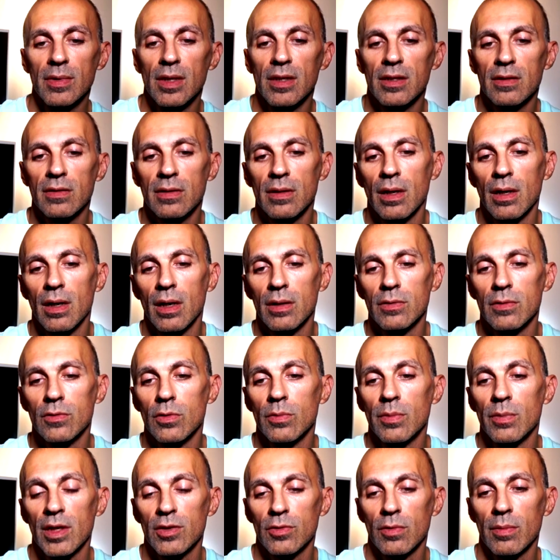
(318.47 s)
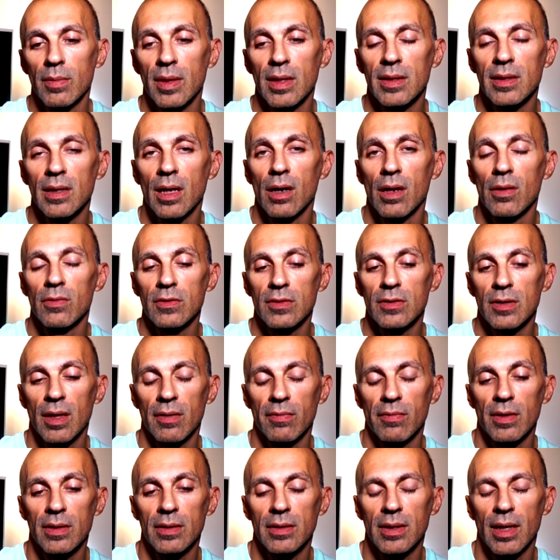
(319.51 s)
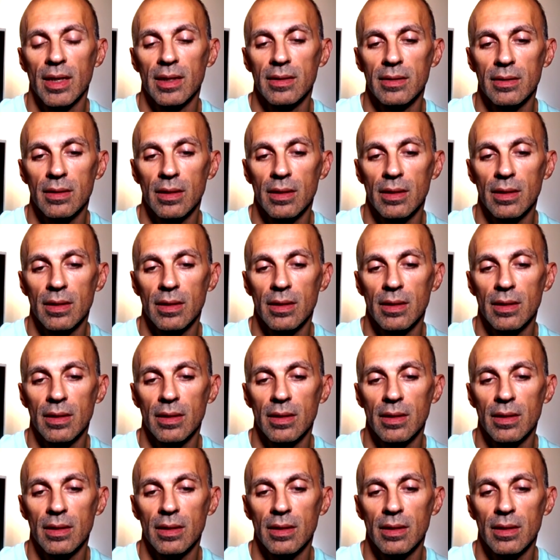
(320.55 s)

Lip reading: these 2 measurements, I observed that